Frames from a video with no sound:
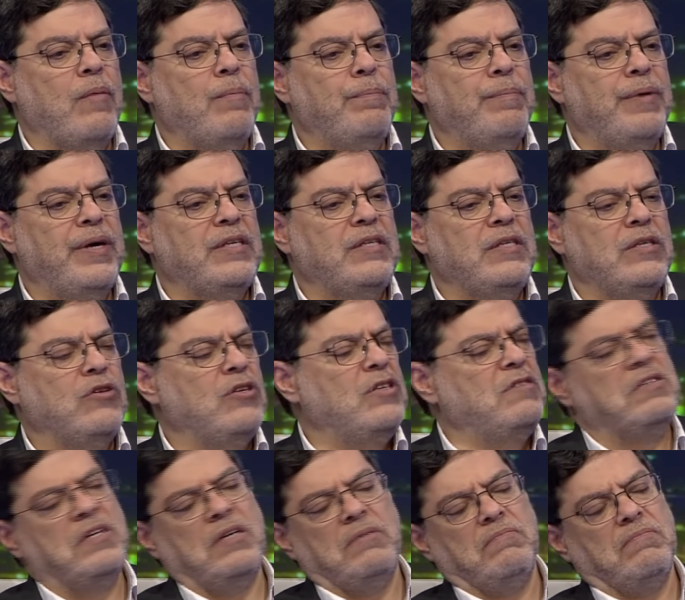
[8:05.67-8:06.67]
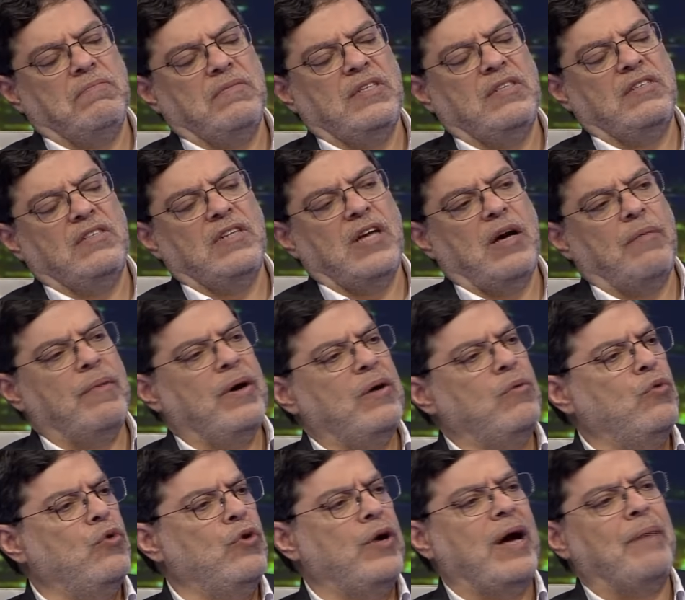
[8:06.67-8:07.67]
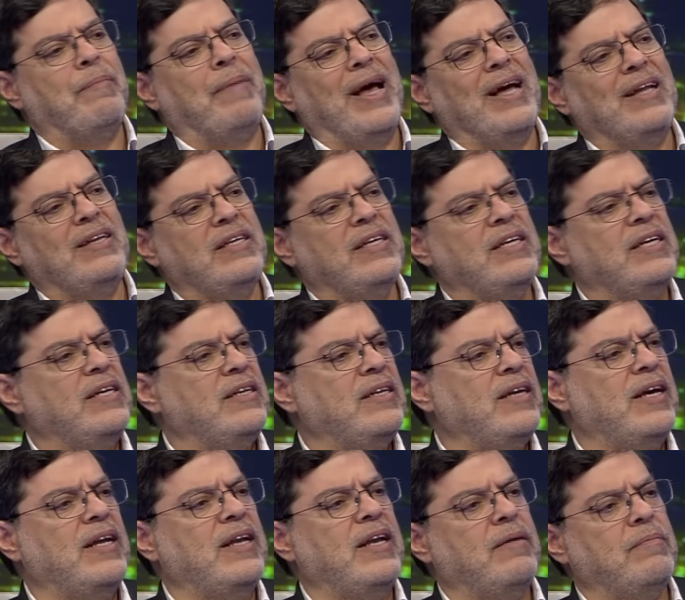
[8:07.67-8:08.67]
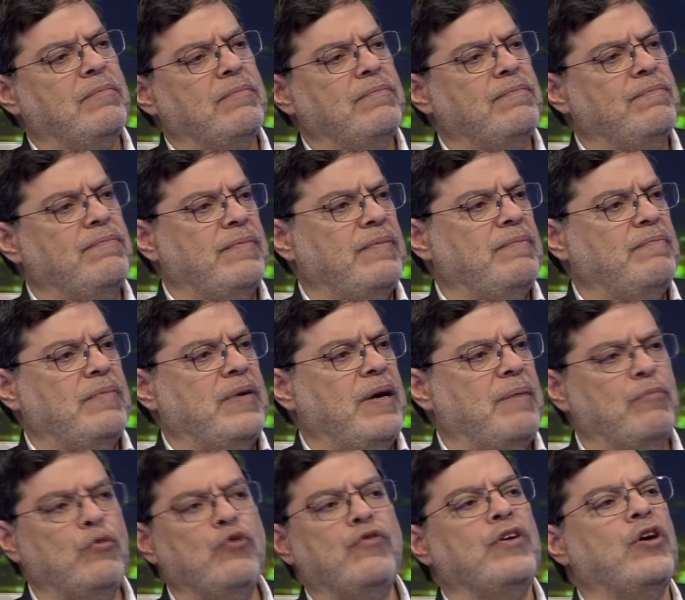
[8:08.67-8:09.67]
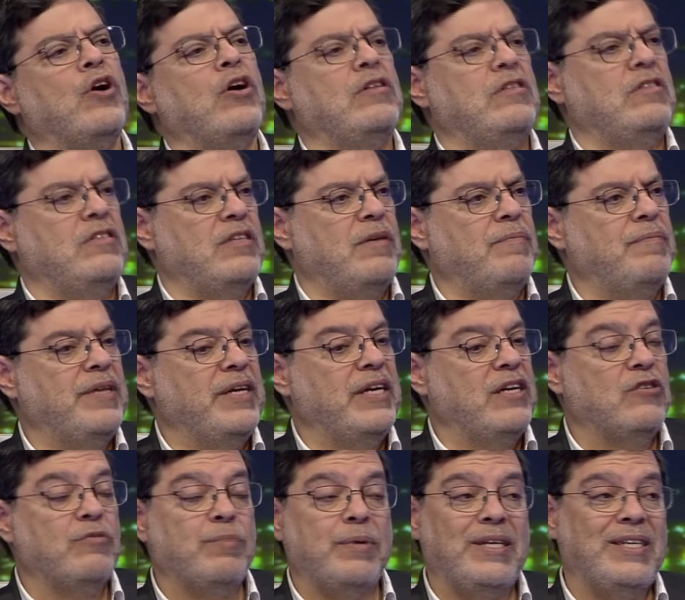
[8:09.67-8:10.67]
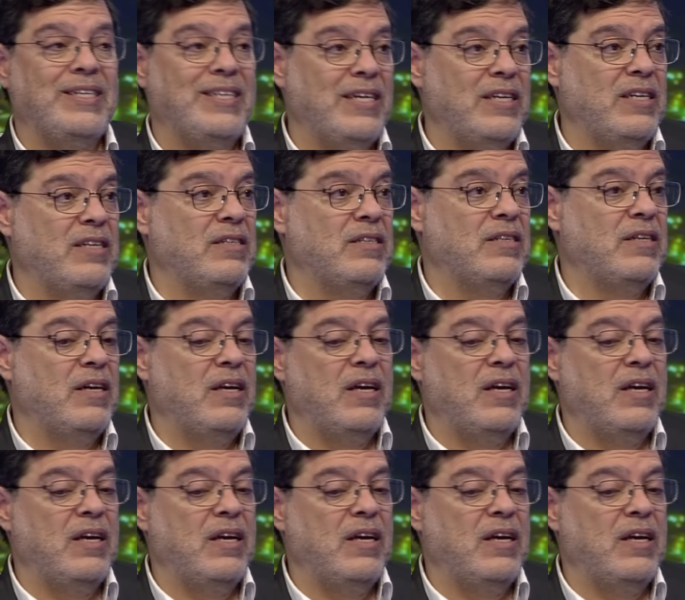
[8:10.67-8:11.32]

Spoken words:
But he could have said, this is not my war, I'm ending it, and I'm moving on to something else. But he didn't.